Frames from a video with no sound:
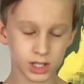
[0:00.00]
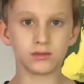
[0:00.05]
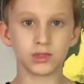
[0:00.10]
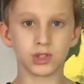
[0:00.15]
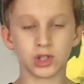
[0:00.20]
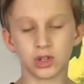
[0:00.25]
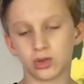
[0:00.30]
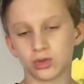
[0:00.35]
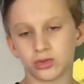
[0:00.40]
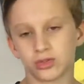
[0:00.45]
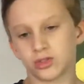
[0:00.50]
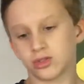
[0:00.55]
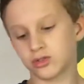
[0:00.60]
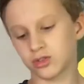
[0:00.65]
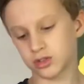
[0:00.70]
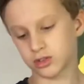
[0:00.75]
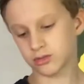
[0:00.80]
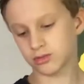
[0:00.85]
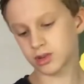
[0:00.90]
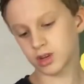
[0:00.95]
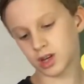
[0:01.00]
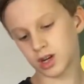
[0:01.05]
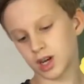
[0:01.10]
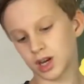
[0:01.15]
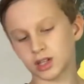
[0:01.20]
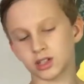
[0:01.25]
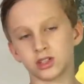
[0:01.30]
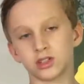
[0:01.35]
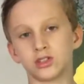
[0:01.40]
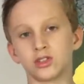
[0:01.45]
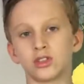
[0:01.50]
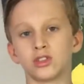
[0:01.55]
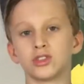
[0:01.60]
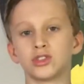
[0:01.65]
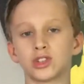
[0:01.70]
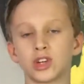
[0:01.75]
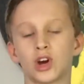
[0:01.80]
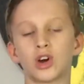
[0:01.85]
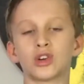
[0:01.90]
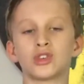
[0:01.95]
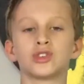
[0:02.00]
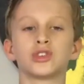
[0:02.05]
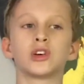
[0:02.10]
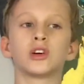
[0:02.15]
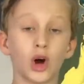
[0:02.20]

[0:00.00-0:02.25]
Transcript: You can also just connect it to the charger.